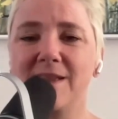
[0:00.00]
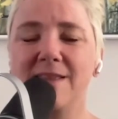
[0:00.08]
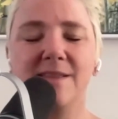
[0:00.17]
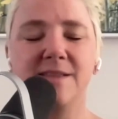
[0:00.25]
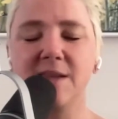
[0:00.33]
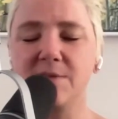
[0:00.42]

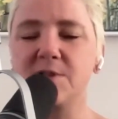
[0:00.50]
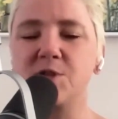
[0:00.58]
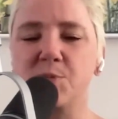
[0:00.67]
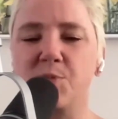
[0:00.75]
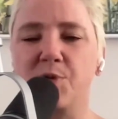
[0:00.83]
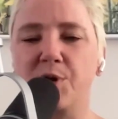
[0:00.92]
This sounds
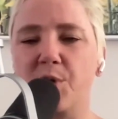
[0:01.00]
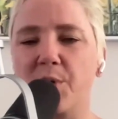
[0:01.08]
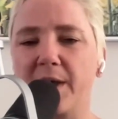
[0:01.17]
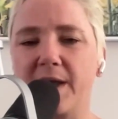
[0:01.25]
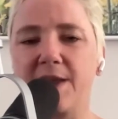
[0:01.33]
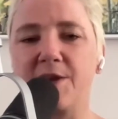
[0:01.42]
super
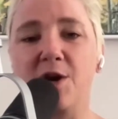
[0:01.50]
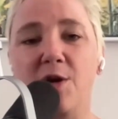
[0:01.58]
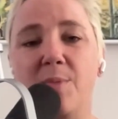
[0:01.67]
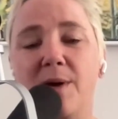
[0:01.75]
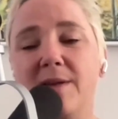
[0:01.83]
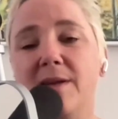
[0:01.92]
annoying, I know,
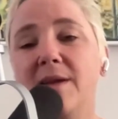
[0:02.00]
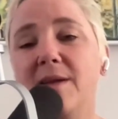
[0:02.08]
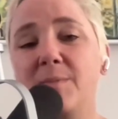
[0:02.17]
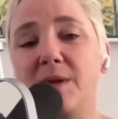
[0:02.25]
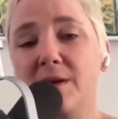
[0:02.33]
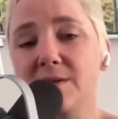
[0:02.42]
but
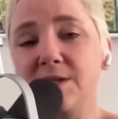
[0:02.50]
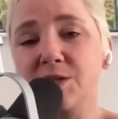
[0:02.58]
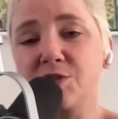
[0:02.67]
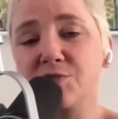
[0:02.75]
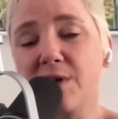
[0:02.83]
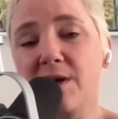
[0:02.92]
because
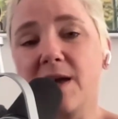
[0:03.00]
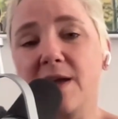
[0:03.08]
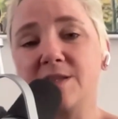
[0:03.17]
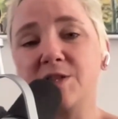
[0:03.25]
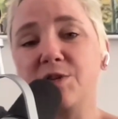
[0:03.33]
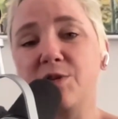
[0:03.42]
each drug
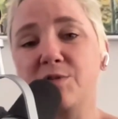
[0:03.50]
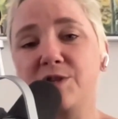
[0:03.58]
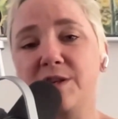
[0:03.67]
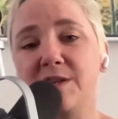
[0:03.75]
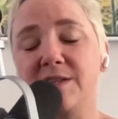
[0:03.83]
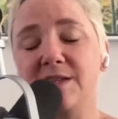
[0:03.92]
has
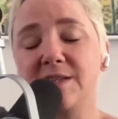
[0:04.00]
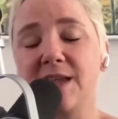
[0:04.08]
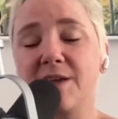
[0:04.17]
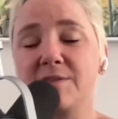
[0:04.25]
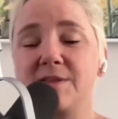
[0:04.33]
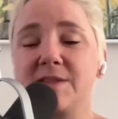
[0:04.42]
negotiated
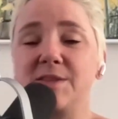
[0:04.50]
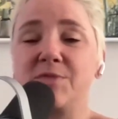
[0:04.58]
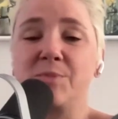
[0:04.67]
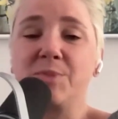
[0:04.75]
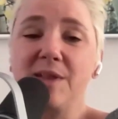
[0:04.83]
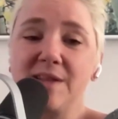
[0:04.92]
discounts at
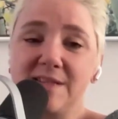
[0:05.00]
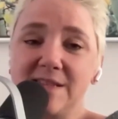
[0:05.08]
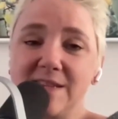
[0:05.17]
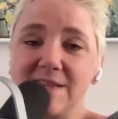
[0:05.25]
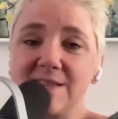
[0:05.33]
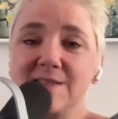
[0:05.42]
different
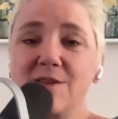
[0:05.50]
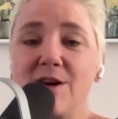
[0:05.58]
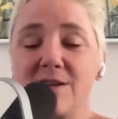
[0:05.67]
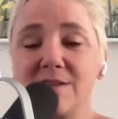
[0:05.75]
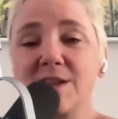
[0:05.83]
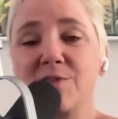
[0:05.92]
places,
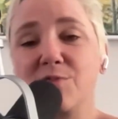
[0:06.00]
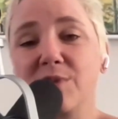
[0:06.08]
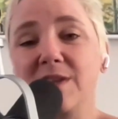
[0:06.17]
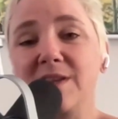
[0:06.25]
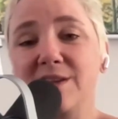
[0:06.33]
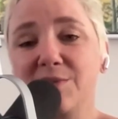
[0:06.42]
costs can
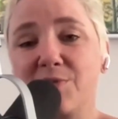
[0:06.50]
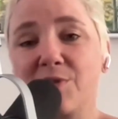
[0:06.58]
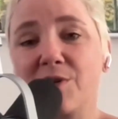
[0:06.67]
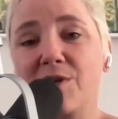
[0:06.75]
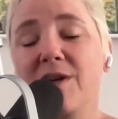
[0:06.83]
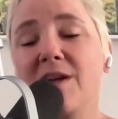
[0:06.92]
really
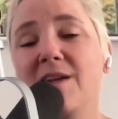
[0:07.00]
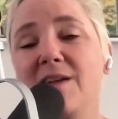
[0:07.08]
differ